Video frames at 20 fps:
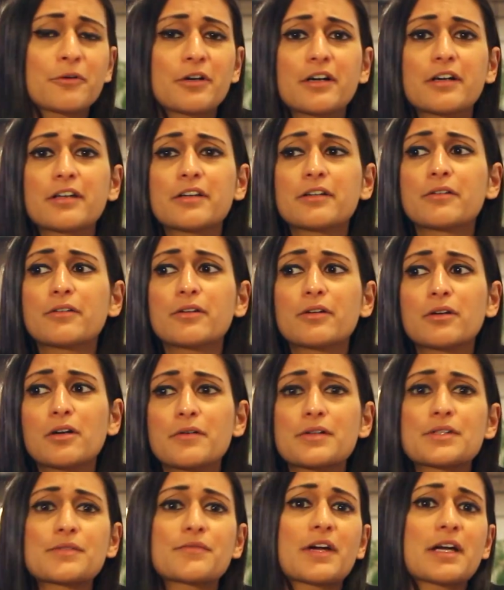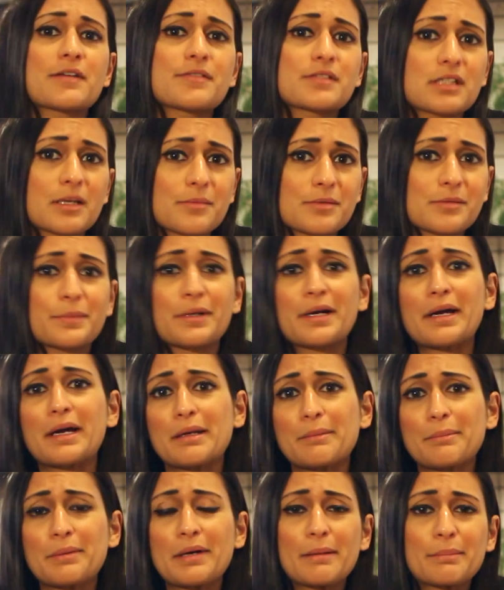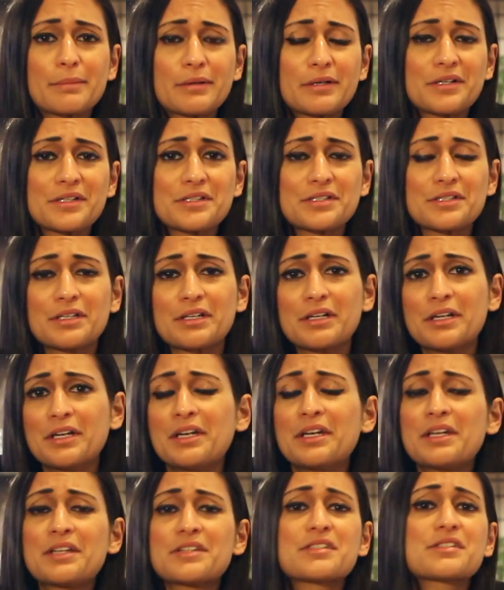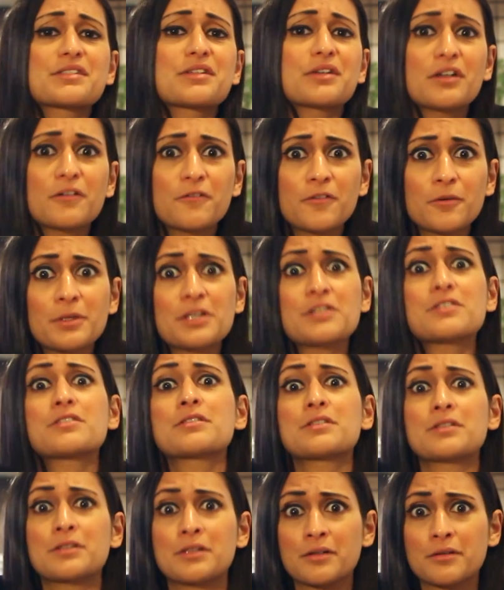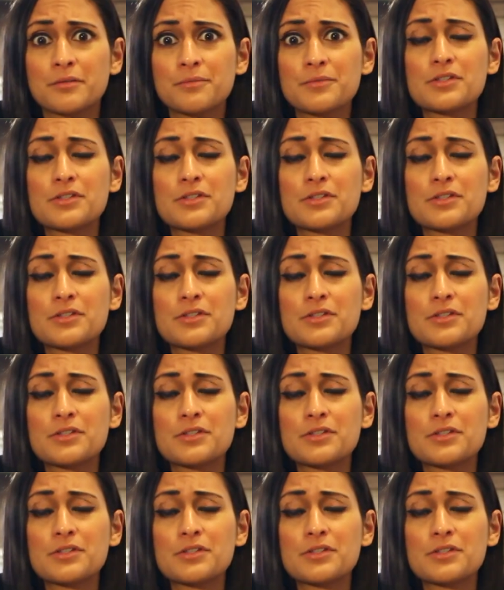where, you know, you're always 5 steps behind pop culture, this is good information to know.